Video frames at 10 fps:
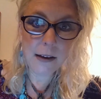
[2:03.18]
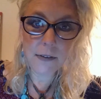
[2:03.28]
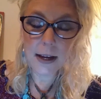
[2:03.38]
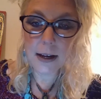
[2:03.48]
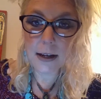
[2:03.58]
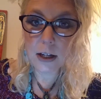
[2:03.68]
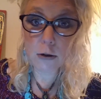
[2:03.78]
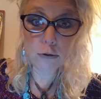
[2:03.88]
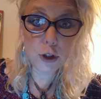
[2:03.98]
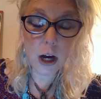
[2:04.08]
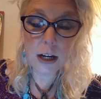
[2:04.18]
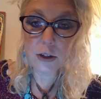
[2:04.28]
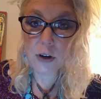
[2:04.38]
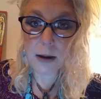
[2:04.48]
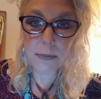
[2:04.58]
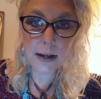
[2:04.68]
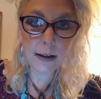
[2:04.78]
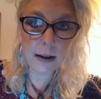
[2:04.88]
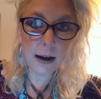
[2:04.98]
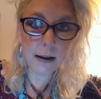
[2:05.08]
have a you know
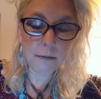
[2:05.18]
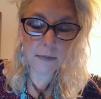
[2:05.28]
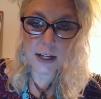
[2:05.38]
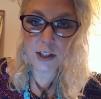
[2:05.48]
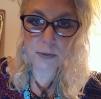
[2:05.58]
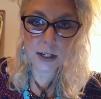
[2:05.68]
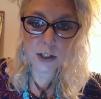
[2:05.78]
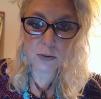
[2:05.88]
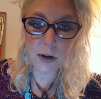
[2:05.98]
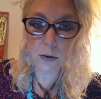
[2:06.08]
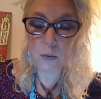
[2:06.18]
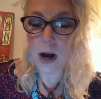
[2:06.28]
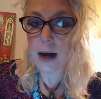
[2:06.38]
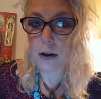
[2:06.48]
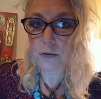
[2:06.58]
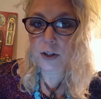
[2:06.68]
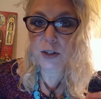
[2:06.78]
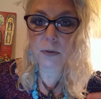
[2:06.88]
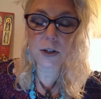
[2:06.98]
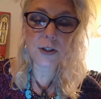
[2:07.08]
jaw-dropping um, experience where wow
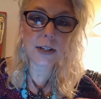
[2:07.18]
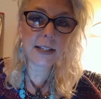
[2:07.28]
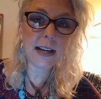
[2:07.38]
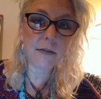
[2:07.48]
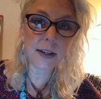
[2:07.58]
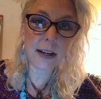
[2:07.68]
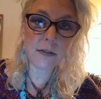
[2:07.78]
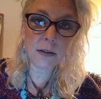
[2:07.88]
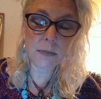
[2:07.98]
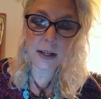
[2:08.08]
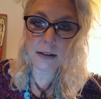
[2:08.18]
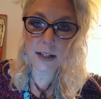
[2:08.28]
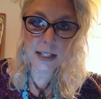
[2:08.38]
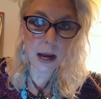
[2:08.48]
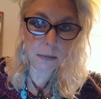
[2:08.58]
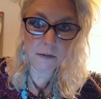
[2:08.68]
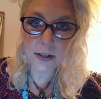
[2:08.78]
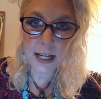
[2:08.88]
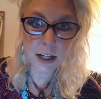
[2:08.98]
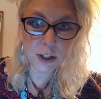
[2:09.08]
this person has never given me this type of
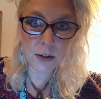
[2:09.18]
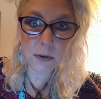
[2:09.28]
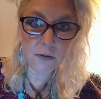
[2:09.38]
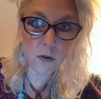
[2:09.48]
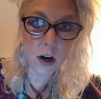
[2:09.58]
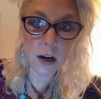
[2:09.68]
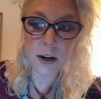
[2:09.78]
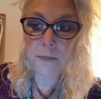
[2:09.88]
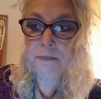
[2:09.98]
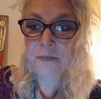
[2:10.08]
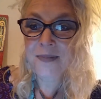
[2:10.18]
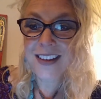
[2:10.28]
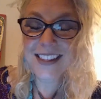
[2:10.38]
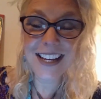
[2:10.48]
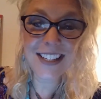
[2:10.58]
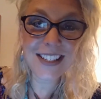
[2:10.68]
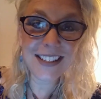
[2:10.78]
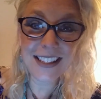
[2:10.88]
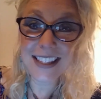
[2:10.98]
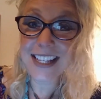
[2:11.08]
attention before this
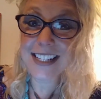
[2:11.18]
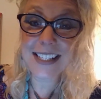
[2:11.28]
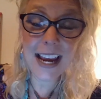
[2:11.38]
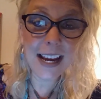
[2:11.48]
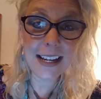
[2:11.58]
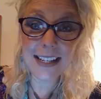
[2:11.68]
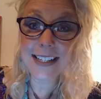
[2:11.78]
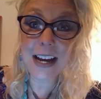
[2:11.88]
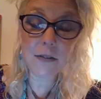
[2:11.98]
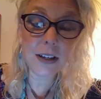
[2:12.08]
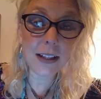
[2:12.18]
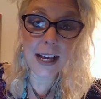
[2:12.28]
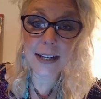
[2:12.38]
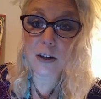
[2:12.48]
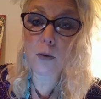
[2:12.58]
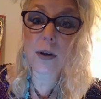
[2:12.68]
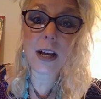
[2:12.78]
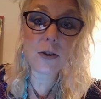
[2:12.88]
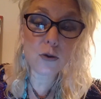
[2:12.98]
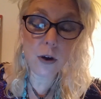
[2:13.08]
this date is never like no one
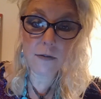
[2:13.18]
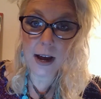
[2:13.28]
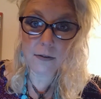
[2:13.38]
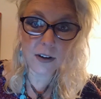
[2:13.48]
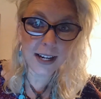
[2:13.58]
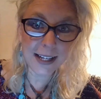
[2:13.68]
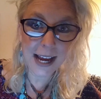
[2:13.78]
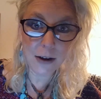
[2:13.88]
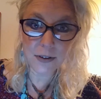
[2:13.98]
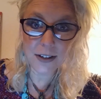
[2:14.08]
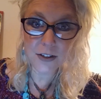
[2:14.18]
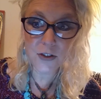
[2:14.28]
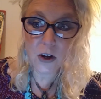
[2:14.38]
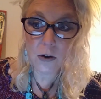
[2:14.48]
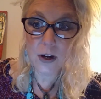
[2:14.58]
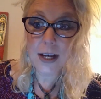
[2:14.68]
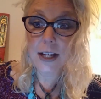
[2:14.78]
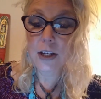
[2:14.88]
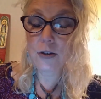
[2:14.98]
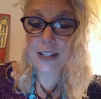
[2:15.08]
else who I've ever encountered. So
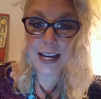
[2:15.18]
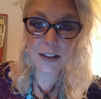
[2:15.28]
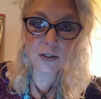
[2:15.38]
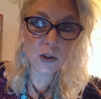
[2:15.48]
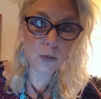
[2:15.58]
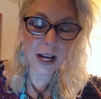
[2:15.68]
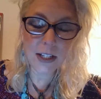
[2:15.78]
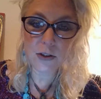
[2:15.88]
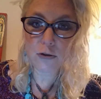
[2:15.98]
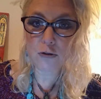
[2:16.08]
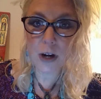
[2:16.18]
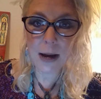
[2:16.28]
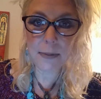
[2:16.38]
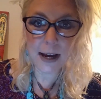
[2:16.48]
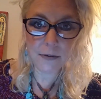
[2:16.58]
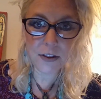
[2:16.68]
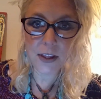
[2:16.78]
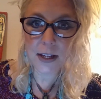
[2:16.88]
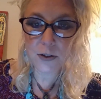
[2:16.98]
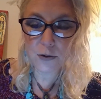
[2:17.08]
you tend to want to drop
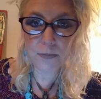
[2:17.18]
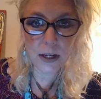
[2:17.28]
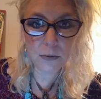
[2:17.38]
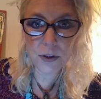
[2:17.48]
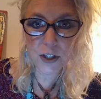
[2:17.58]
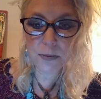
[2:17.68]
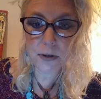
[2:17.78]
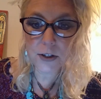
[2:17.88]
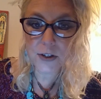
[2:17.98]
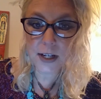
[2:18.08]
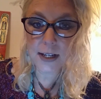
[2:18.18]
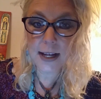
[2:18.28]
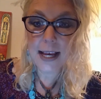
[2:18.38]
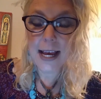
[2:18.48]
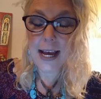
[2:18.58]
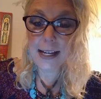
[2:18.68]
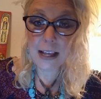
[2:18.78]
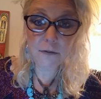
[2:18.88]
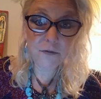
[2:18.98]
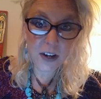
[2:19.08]
everything to be with this person
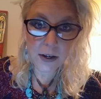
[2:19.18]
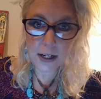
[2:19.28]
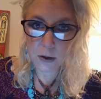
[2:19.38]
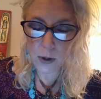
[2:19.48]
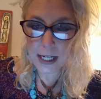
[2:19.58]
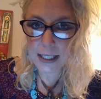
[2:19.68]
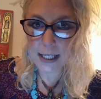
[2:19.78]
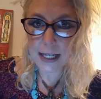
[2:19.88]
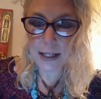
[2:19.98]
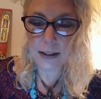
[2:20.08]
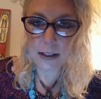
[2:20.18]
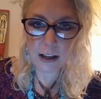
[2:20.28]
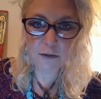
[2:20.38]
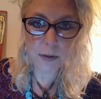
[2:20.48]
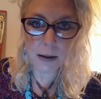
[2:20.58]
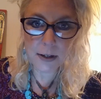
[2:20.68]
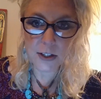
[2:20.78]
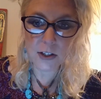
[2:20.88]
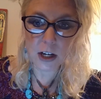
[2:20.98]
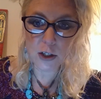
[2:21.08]
and then very quickly the love
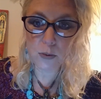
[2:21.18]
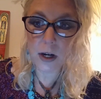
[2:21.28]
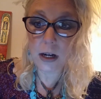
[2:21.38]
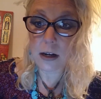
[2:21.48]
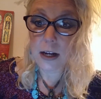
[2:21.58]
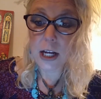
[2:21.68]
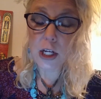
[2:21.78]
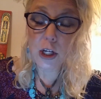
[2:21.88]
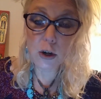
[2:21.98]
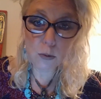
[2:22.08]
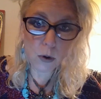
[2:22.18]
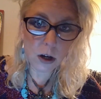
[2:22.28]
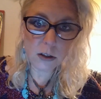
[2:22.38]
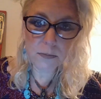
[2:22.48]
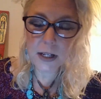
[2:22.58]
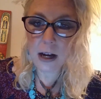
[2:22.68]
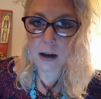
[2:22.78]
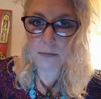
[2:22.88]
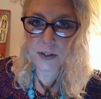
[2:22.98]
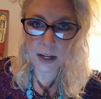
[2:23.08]
bombing starts where your world
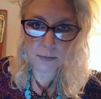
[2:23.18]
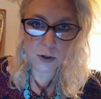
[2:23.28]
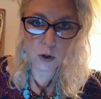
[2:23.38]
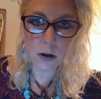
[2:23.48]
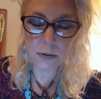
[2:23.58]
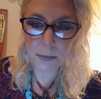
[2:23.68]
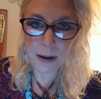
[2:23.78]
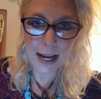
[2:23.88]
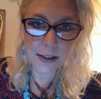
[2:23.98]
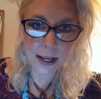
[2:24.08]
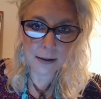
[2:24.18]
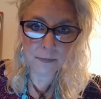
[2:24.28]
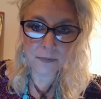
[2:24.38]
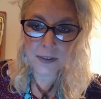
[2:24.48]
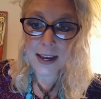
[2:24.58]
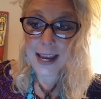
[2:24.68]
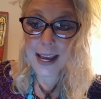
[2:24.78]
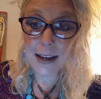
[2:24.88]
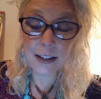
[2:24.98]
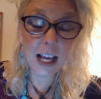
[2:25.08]
becomes absorbed by them.
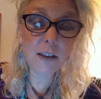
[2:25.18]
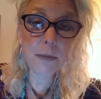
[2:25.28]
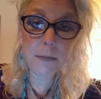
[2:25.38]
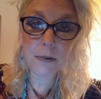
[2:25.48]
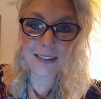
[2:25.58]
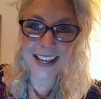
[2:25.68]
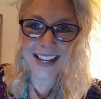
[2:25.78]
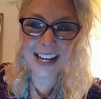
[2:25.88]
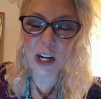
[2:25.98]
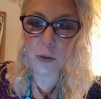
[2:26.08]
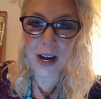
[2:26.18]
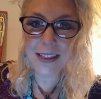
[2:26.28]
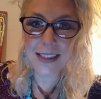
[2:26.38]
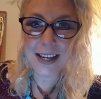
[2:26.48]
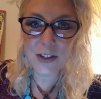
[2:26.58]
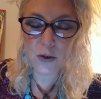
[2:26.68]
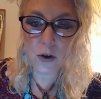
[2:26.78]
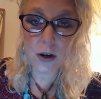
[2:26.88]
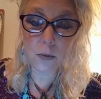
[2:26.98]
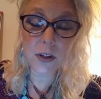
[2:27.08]
And a lot of people then equate this
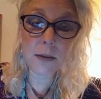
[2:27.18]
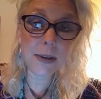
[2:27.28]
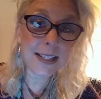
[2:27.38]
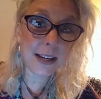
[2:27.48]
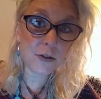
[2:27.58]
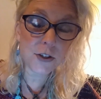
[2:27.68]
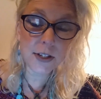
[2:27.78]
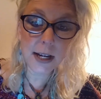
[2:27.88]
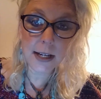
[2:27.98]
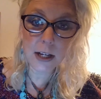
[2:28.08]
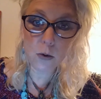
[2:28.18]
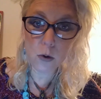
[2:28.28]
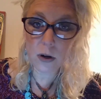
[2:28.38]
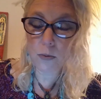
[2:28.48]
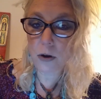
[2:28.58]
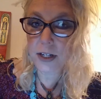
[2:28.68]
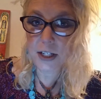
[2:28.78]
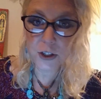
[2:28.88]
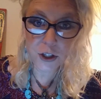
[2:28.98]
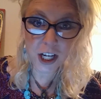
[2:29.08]
or with the misunderstanding or
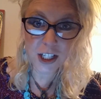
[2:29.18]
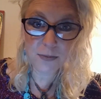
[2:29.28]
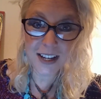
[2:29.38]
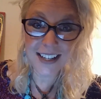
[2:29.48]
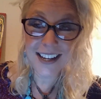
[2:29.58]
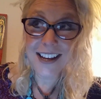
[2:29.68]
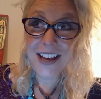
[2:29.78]
erroneous judgment,